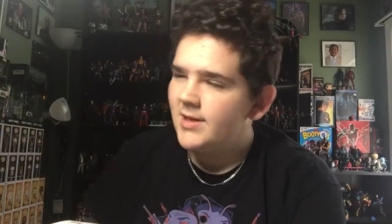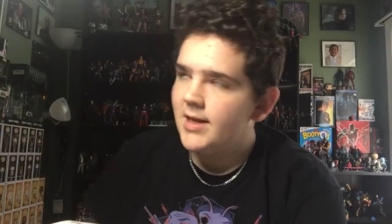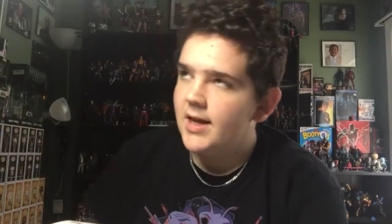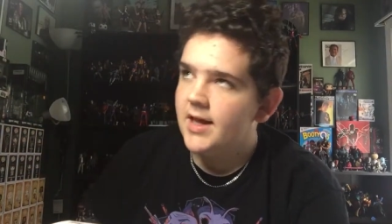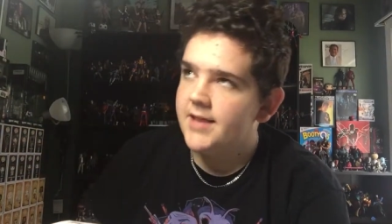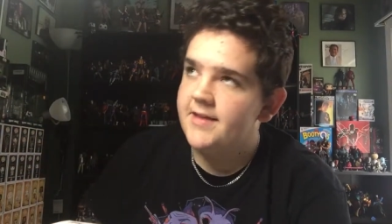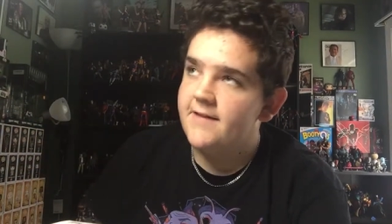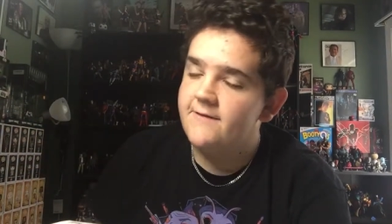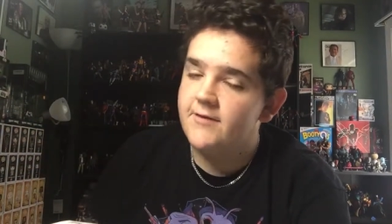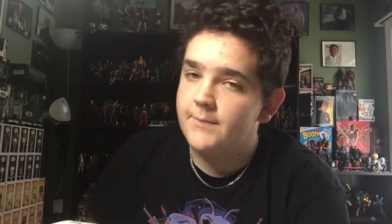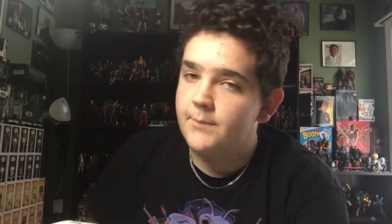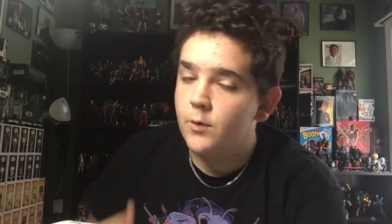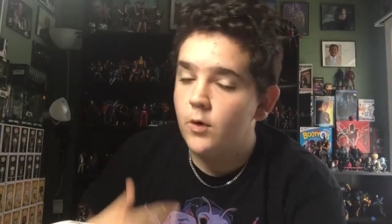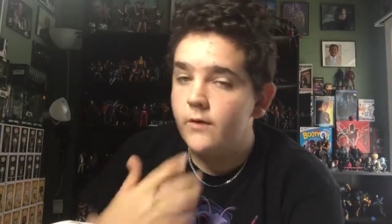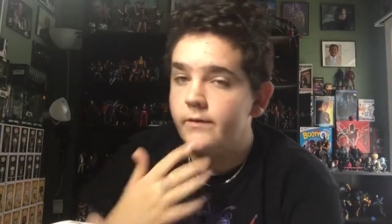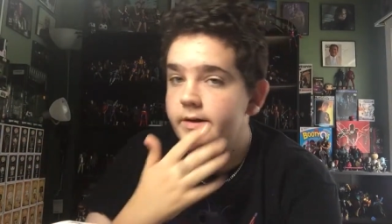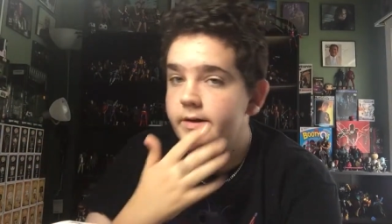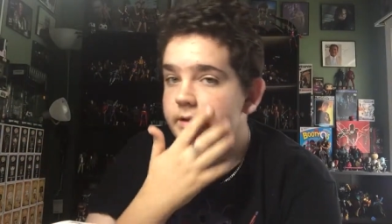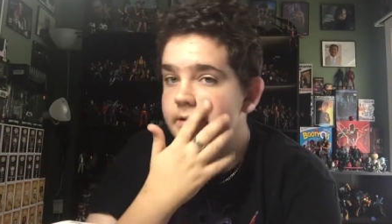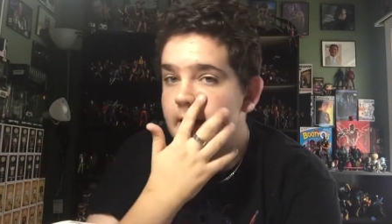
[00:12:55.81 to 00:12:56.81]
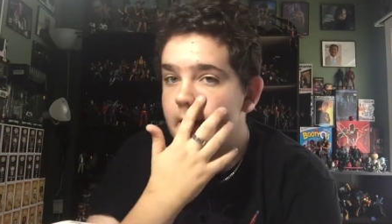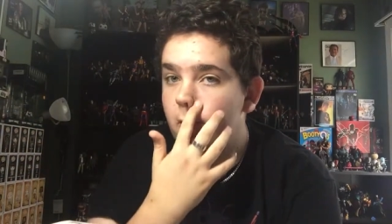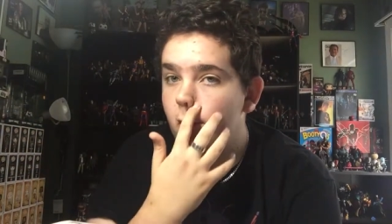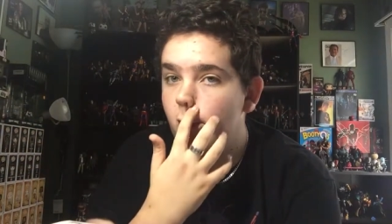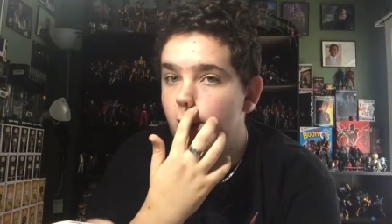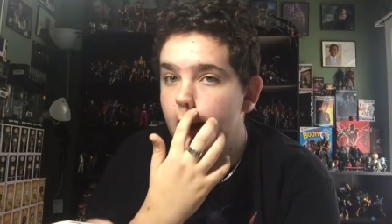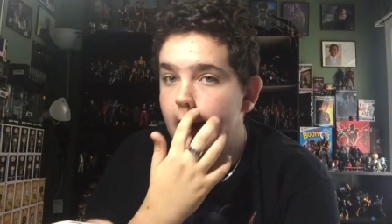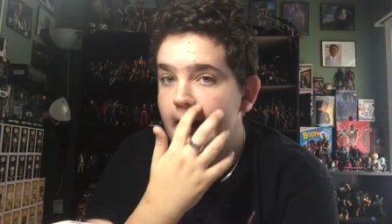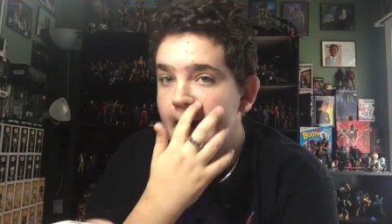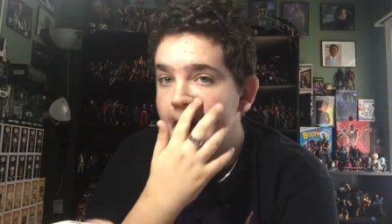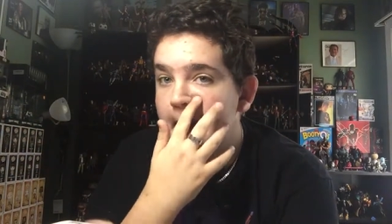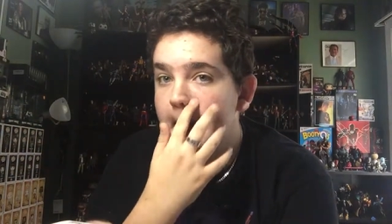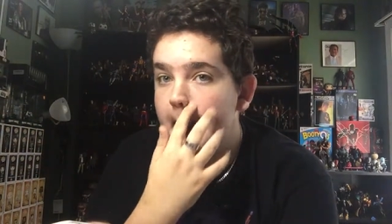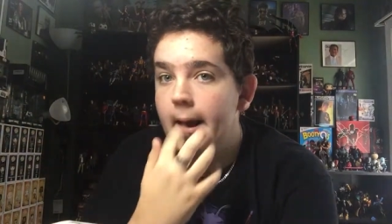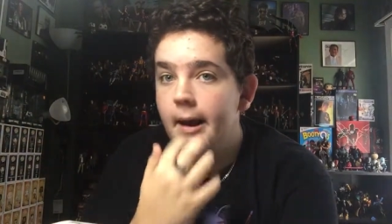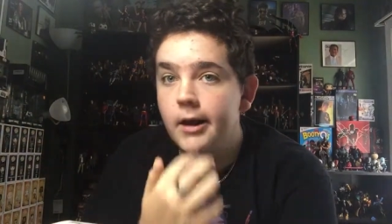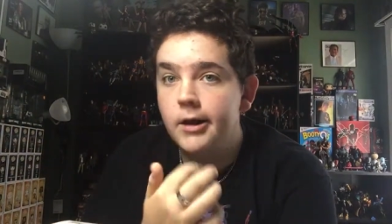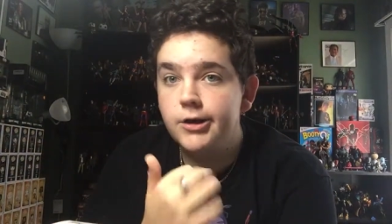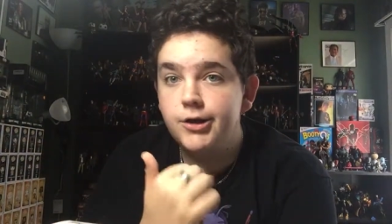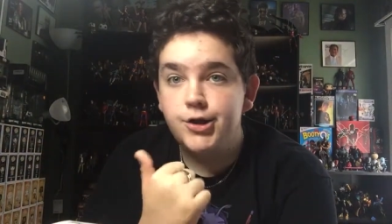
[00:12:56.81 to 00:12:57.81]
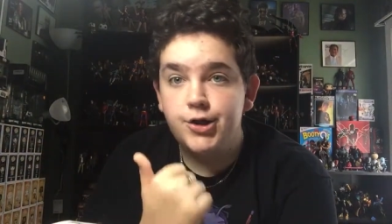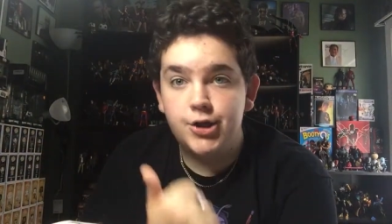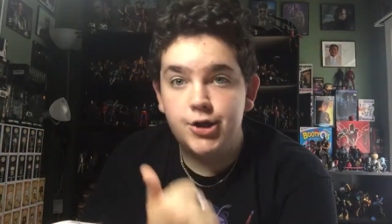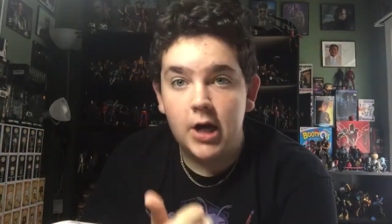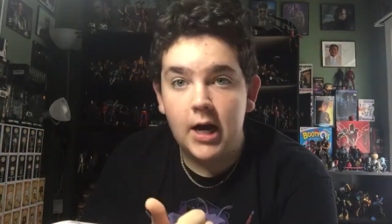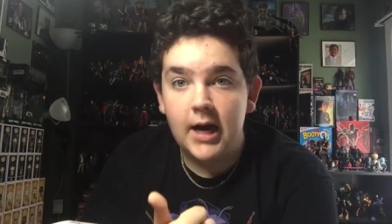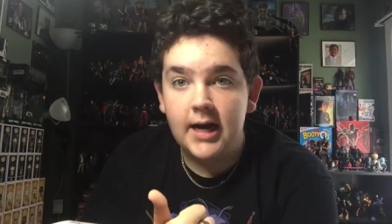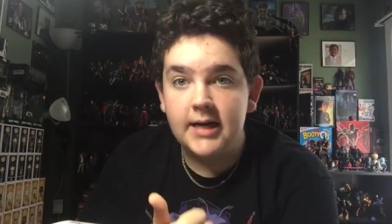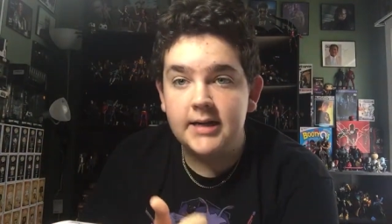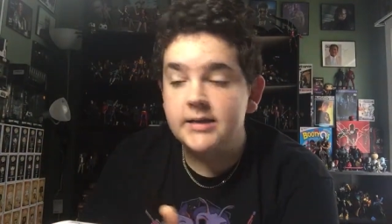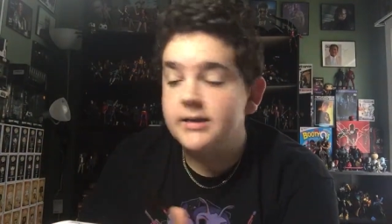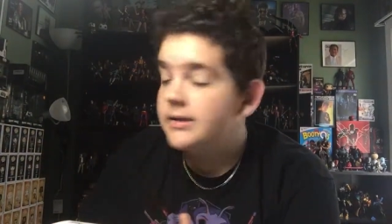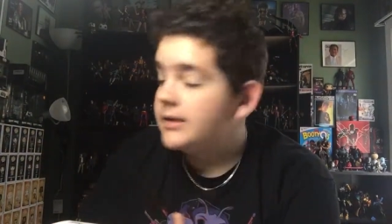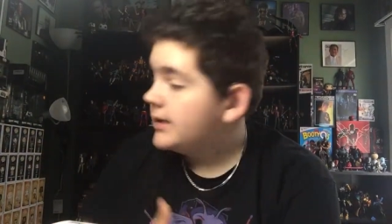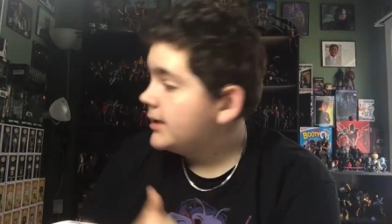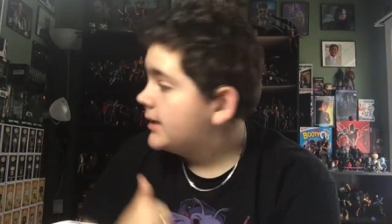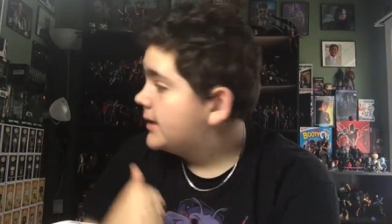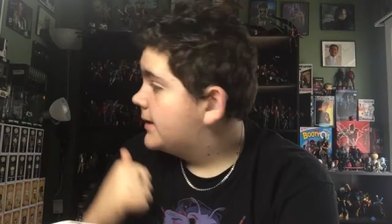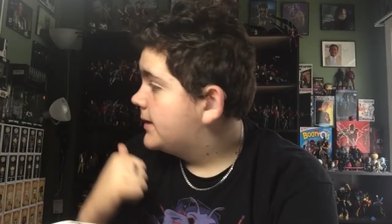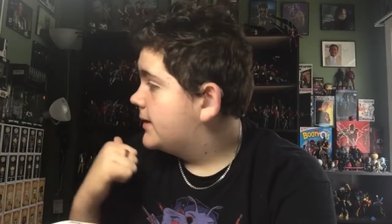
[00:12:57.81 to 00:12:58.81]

And then for movies, I want Jaws.